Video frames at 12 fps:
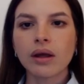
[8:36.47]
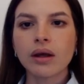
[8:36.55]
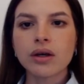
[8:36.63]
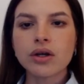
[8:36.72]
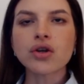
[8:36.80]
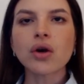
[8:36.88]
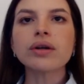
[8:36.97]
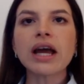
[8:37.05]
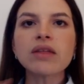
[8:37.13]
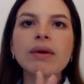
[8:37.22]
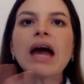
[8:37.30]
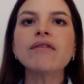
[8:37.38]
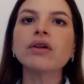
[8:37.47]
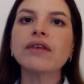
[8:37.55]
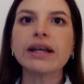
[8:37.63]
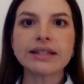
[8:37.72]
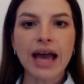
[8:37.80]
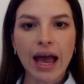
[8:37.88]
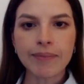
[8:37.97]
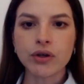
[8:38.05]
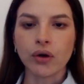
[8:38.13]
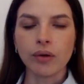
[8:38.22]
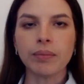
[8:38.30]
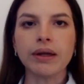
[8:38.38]
So now that we have all of our tabs
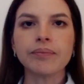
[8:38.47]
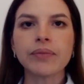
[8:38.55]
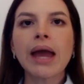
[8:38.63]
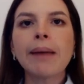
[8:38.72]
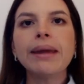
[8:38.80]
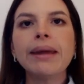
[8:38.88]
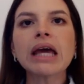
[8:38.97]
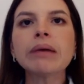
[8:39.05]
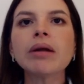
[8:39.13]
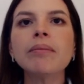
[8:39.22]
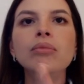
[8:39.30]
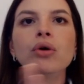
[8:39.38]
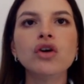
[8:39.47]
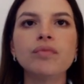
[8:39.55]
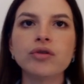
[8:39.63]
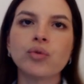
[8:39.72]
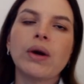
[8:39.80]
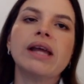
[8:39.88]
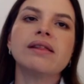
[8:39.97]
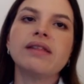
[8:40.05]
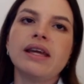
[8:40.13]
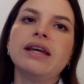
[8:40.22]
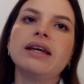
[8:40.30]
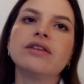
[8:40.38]
open, being able to move between
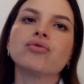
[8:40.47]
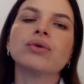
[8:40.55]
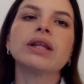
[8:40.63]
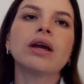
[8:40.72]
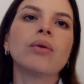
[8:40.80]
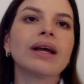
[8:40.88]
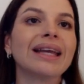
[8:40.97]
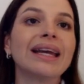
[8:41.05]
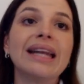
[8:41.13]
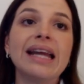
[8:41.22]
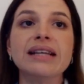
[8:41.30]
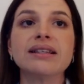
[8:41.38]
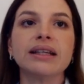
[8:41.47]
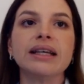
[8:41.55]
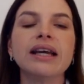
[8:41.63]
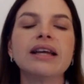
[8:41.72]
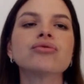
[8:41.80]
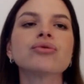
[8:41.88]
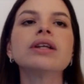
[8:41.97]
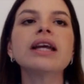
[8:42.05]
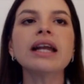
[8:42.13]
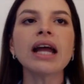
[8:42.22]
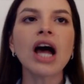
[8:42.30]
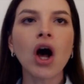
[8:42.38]
these really quickly and easily is really going
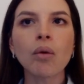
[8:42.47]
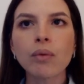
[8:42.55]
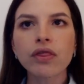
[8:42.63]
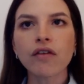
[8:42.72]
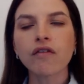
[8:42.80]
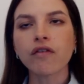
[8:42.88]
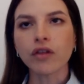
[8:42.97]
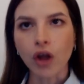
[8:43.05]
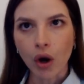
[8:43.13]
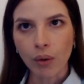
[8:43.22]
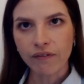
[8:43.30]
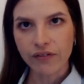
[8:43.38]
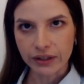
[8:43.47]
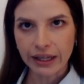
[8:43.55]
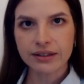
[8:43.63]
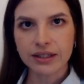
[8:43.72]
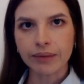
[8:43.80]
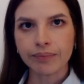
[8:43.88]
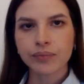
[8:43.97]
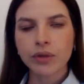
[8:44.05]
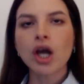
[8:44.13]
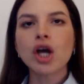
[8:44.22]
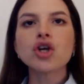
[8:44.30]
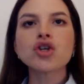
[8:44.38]
to help with the flow of the lesson.
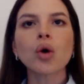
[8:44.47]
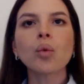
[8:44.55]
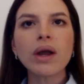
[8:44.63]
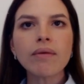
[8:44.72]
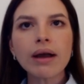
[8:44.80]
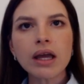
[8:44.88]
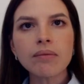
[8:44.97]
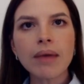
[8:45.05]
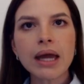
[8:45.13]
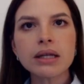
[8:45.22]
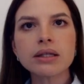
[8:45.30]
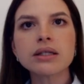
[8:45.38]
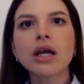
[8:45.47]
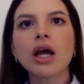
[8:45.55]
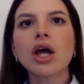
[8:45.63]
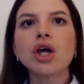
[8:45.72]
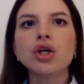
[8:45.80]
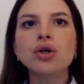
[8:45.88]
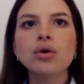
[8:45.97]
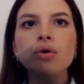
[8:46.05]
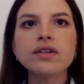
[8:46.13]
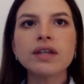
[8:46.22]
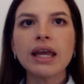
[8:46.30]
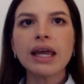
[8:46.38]
So we recommend
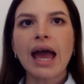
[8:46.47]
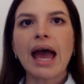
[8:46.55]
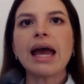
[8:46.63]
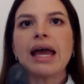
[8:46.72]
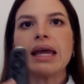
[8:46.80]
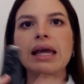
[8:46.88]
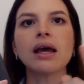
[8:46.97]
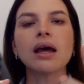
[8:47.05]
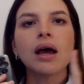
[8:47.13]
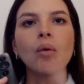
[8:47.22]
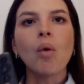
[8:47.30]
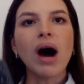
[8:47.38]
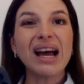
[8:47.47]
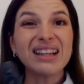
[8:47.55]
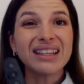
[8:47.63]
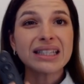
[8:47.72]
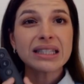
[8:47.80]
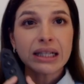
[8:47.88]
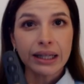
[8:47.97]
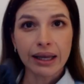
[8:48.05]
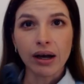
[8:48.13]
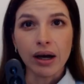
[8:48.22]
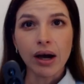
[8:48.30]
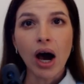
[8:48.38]
using a wireless
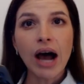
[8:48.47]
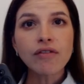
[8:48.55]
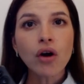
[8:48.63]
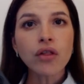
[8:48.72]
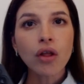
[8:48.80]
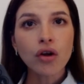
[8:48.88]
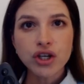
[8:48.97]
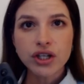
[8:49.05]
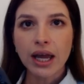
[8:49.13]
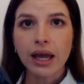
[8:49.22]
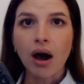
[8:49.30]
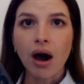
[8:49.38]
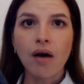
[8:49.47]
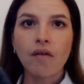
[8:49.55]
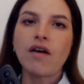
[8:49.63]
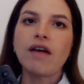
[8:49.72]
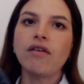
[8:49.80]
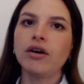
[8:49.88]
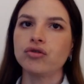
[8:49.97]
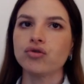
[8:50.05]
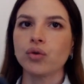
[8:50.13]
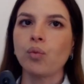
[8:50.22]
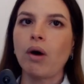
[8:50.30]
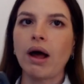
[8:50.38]
clicker. I've got the Logitech R500
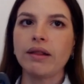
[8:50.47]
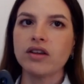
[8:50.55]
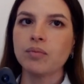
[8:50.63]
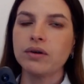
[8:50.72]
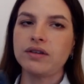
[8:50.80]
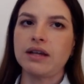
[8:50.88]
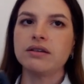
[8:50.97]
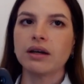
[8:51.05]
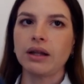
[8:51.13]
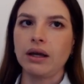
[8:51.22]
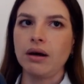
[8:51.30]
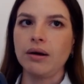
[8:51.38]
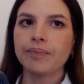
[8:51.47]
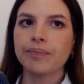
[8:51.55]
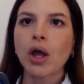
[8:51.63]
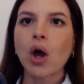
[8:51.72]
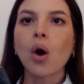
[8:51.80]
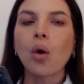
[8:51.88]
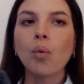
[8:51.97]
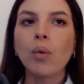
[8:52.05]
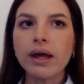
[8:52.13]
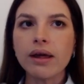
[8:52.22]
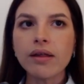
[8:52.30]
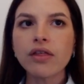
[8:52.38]
wireless presenter clicker
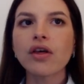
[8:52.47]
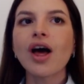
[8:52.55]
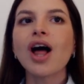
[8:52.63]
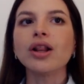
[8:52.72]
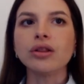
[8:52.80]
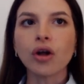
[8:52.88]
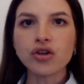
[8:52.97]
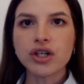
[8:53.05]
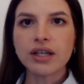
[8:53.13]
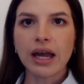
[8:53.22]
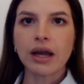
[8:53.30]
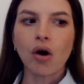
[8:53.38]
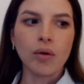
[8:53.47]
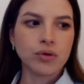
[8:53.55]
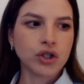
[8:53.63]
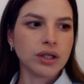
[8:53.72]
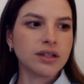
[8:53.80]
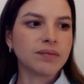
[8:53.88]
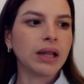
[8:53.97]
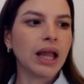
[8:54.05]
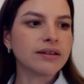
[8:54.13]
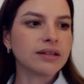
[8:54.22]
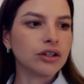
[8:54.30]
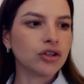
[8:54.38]
with Logitech Options Plus
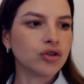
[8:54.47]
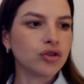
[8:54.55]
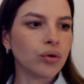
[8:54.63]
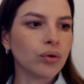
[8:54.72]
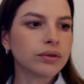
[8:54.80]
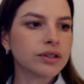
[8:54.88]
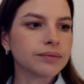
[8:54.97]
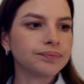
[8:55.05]
installed.